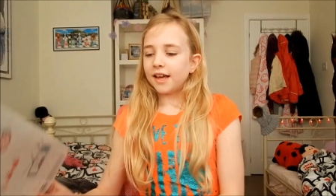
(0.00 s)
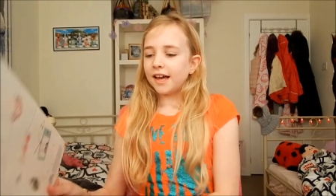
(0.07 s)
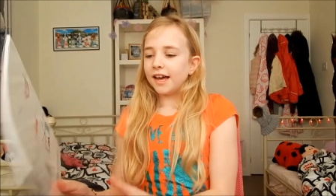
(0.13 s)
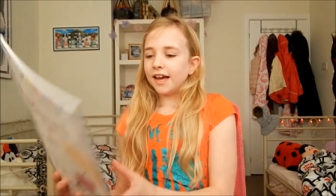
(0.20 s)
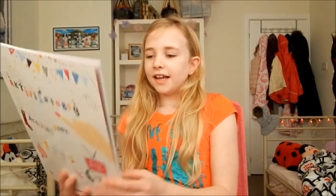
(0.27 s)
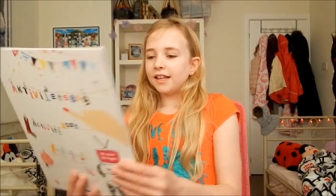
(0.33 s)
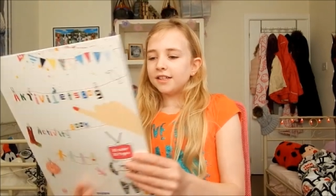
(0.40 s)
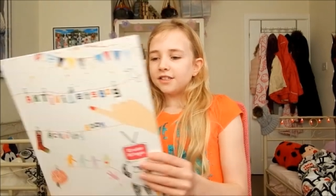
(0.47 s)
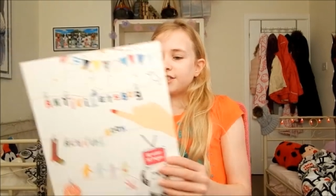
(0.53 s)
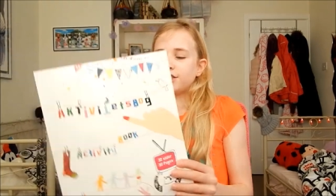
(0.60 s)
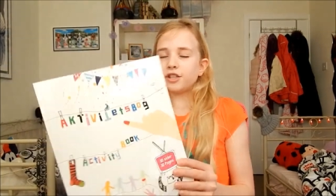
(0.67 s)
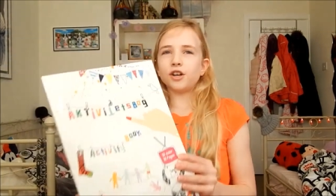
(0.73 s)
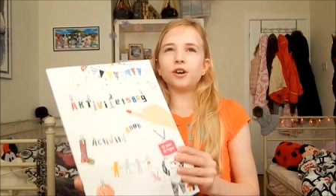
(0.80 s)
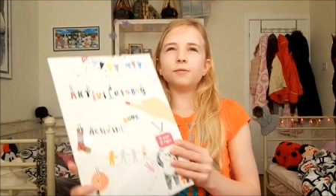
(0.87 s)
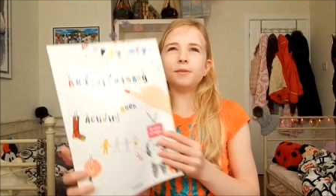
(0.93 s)
And
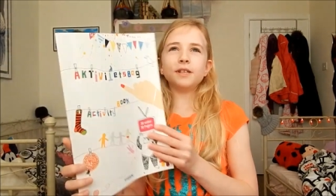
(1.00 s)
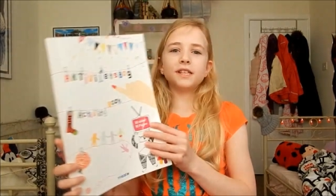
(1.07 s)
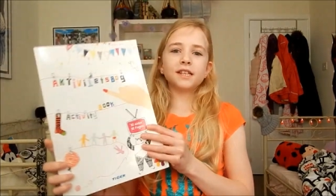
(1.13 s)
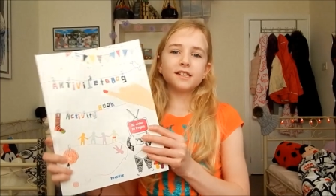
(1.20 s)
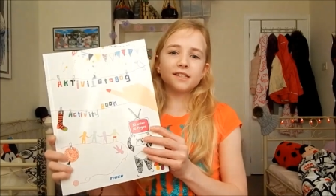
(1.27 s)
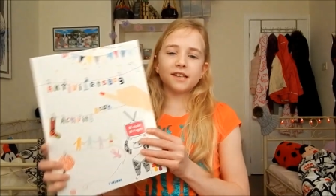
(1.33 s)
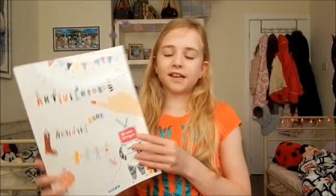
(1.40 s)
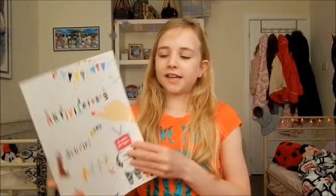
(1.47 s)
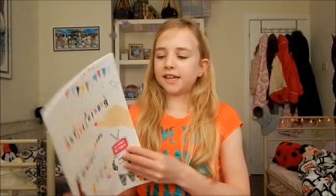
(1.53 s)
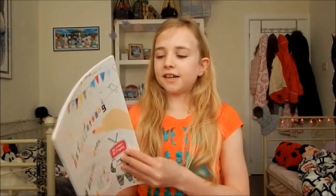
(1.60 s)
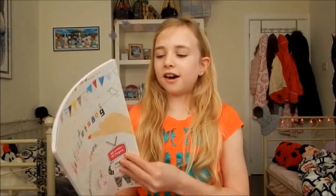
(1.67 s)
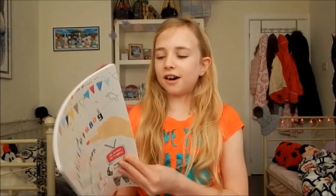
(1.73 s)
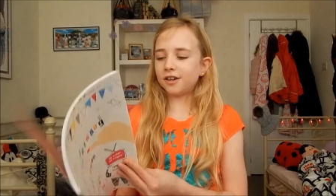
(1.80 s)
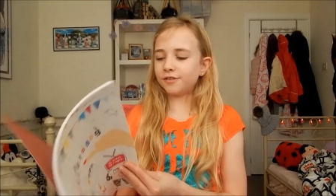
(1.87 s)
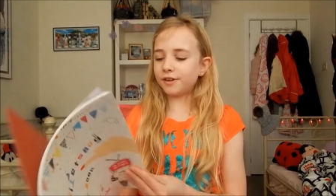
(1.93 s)
she got me this like
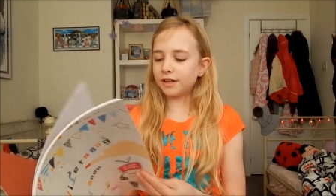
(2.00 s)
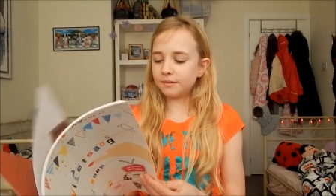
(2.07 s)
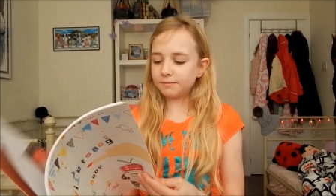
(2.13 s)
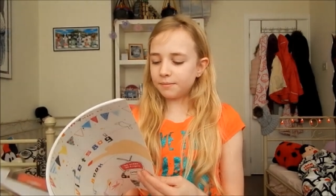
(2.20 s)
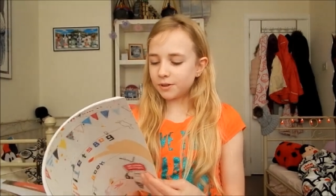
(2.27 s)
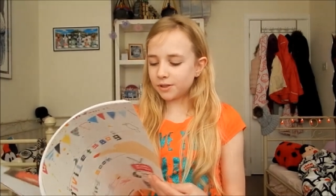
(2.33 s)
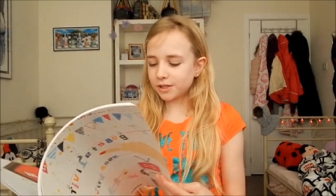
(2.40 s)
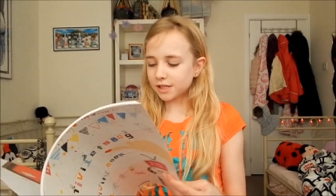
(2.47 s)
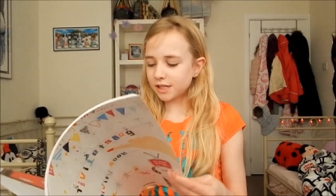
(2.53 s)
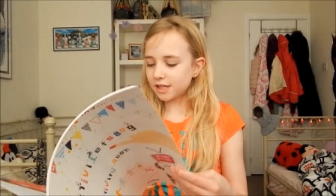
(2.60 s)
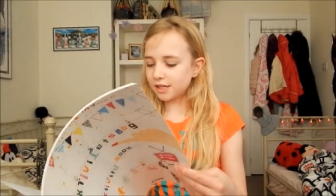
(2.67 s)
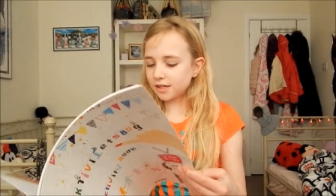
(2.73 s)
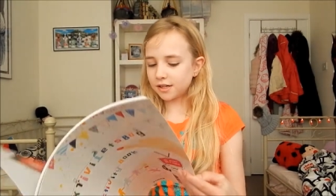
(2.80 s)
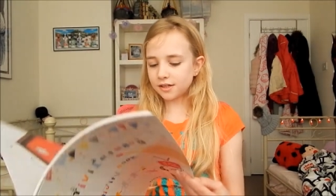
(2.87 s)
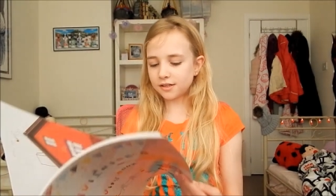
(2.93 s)
colouring book,
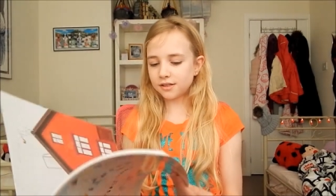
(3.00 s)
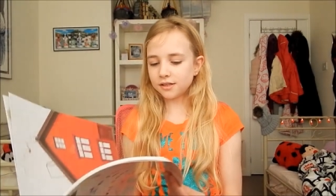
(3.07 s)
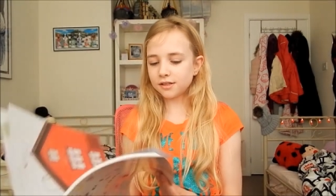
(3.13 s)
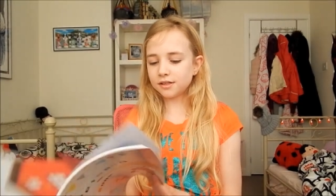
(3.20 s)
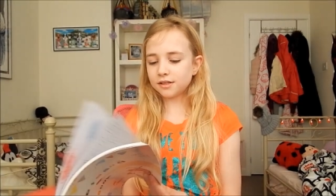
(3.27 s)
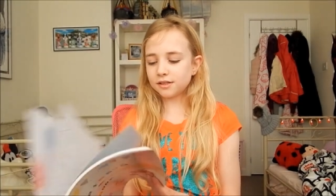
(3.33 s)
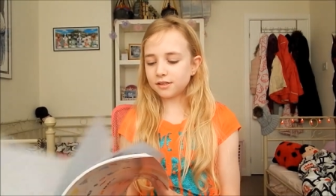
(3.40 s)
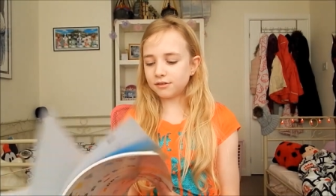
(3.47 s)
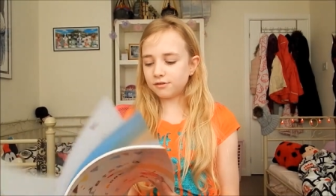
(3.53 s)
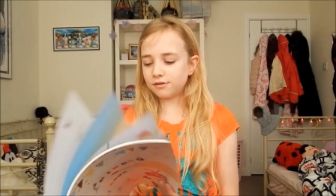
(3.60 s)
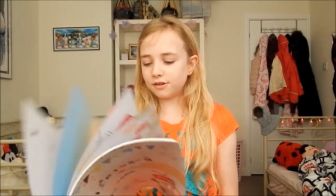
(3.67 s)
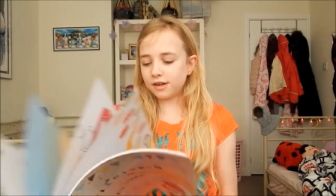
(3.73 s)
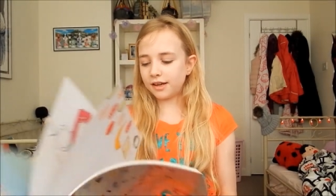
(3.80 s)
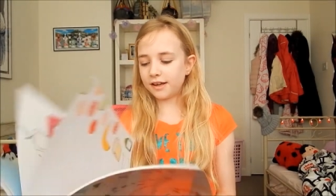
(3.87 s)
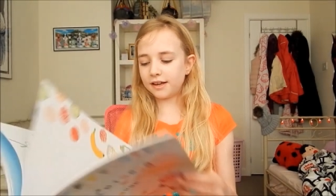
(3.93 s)

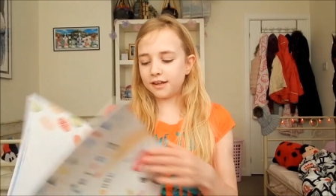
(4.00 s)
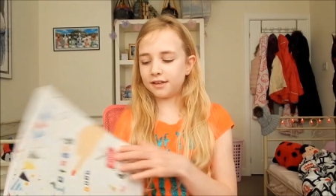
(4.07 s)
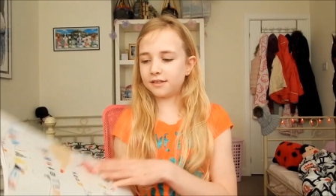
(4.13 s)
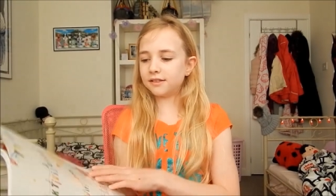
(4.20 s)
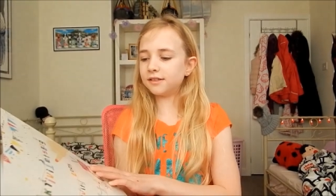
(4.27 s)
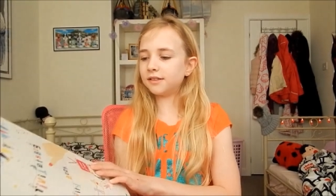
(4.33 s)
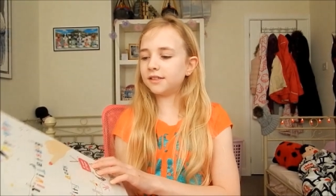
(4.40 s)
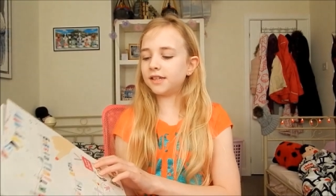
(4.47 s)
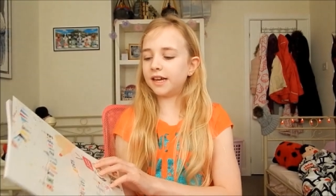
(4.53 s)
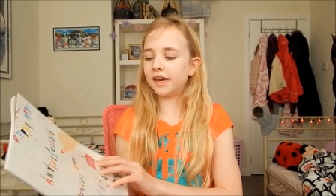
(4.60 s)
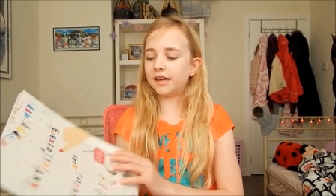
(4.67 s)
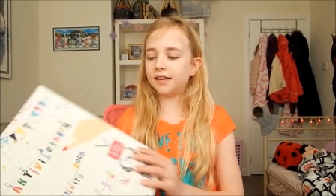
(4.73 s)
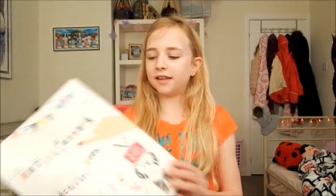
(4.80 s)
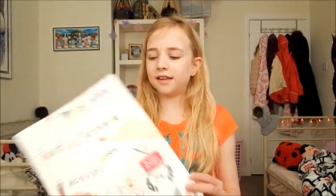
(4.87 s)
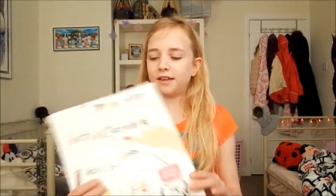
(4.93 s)
or like um, yeah,
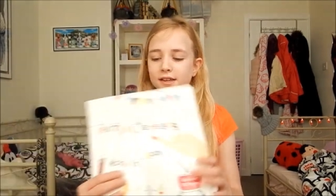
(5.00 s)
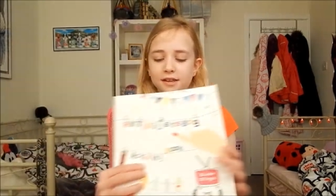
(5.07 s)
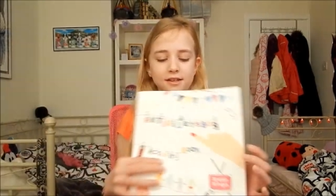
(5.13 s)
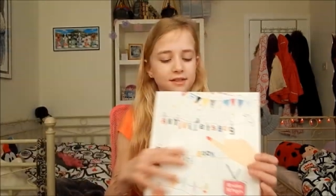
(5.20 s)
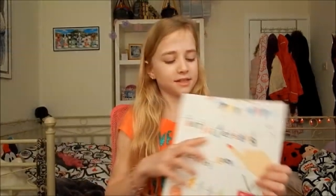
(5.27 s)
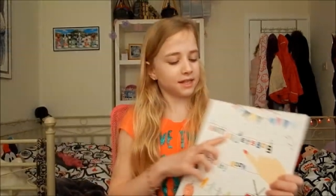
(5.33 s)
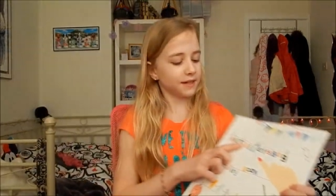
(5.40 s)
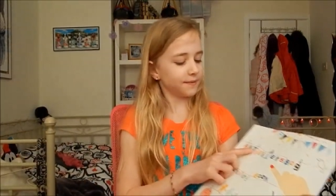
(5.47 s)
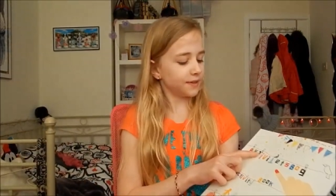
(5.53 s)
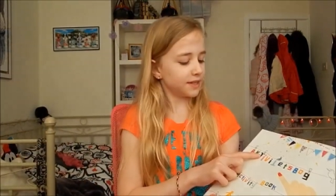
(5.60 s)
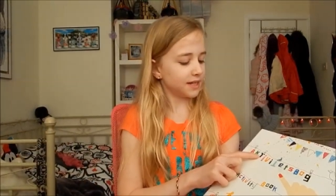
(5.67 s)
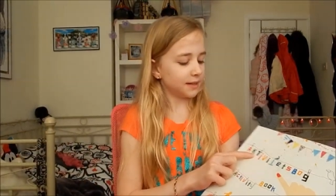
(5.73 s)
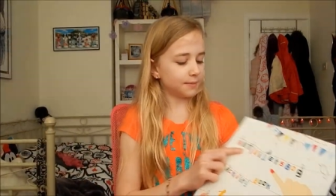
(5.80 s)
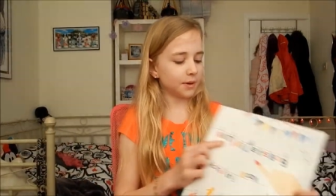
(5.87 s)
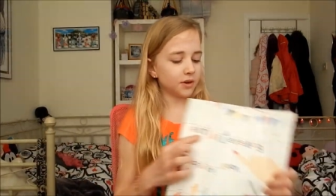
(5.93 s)
an
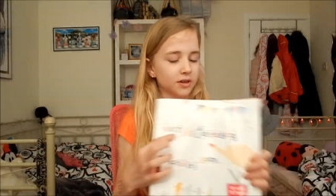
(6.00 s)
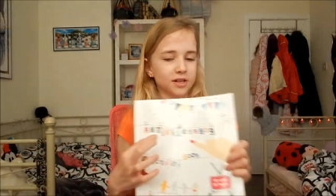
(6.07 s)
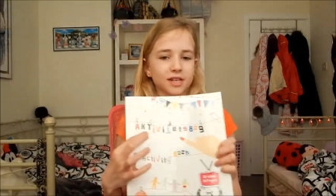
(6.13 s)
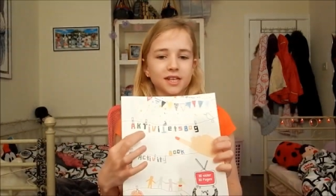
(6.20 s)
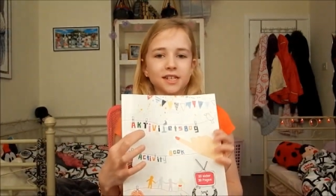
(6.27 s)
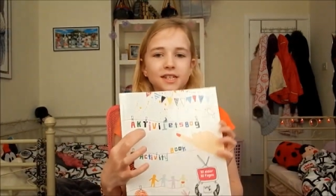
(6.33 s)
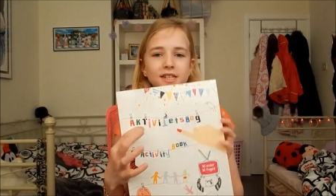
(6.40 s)
activity book,